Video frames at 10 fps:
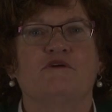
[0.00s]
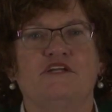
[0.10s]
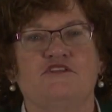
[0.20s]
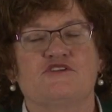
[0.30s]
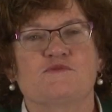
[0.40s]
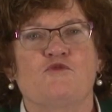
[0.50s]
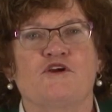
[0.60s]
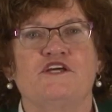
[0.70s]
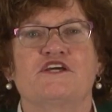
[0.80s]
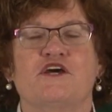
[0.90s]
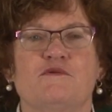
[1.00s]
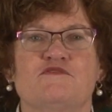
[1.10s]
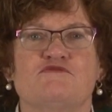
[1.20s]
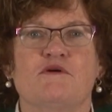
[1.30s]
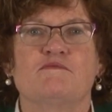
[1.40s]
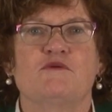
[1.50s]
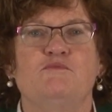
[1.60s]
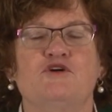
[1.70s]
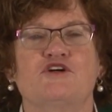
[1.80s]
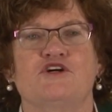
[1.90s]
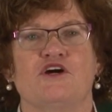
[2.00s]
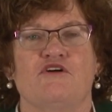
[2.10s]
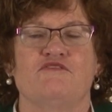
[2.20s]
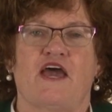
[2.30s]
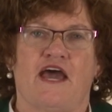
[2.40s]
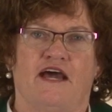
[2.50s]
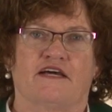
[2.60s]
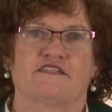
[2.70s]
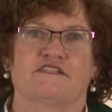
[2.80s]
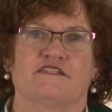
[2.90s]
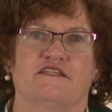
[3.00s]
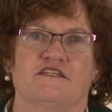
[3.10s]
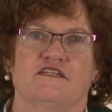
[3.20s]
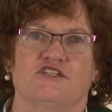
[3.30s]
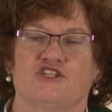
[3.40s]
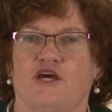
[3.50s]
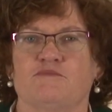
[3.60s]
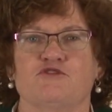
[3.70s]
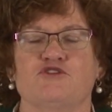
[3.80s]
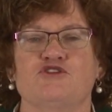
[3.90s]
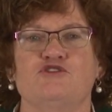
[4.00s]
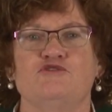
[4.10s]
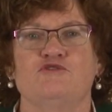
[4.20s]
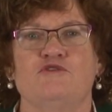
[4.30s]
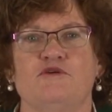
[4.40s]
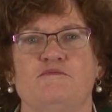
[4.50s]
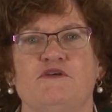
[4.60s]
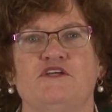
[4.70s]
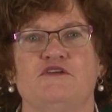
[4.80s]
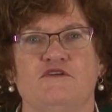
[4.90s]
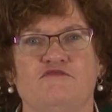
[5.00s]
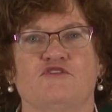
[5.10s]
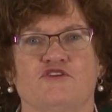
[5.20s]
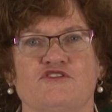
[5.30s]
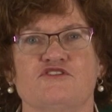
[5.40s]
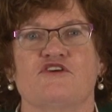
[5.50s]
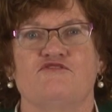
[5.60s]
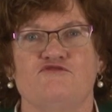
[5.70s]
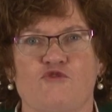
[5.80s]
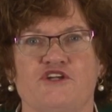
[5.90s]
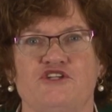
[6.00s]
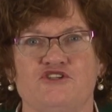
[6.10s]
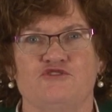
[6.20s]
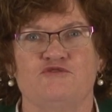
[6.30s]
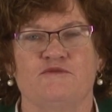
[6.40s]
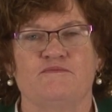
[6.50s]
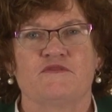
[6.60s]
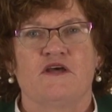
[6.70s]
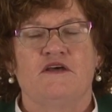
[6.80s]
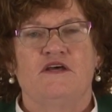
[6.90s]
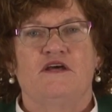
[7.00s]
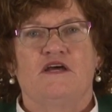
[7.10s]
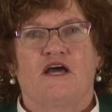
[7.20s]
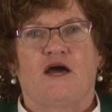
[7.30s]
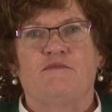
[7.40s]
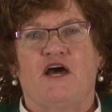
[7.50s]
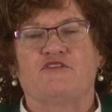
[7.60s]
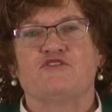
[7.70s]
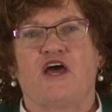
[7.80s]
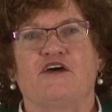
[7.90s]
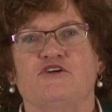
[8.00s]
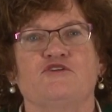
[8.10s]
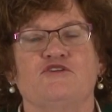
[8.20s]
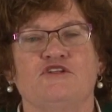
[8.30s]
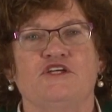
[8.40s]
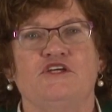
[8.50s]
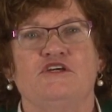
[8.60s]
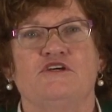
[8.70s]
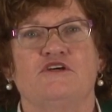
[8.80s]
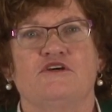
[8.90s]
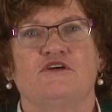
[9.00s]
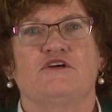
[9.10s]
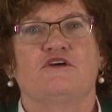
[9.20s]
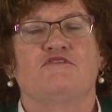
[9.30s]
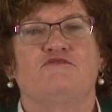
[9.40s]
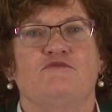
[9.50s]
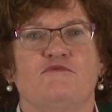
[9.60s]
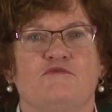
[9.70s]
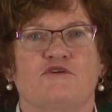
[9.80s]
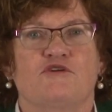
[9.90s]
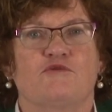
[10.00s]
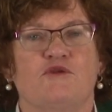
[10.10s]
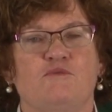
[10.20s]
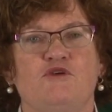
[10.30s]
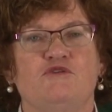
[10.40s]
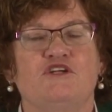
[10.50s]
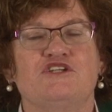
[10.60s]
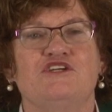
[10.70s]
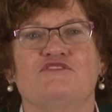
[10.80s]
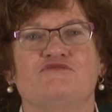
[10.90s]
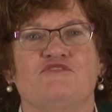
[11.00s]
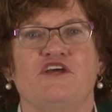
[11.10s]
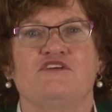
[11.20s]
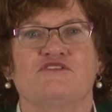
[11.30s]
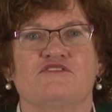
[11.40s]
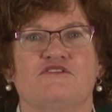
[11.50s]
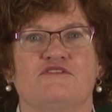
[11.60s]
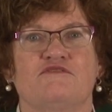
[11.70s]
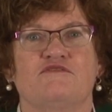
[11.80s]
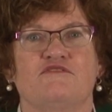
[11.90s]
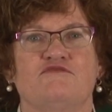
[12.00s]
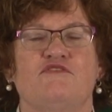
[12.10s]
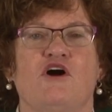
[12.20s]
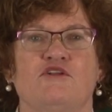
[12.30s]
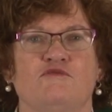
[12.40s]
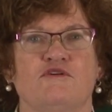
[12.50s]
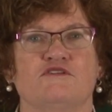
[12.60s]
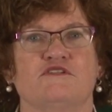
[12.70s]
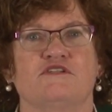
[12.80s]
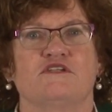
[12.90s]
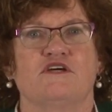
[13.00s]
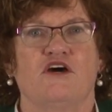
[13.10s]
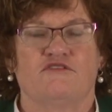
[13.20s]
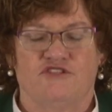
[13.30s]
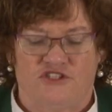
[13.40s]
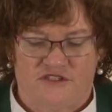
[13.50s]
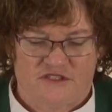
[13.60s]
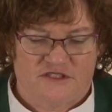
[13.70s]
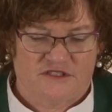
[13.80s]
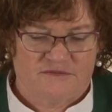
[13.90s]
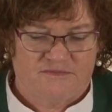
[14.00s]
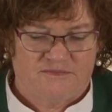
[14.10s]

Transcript: reading this morning comes from the book of Acts, chapter 2, verse 42, about that early community of faith, followers of Jesus.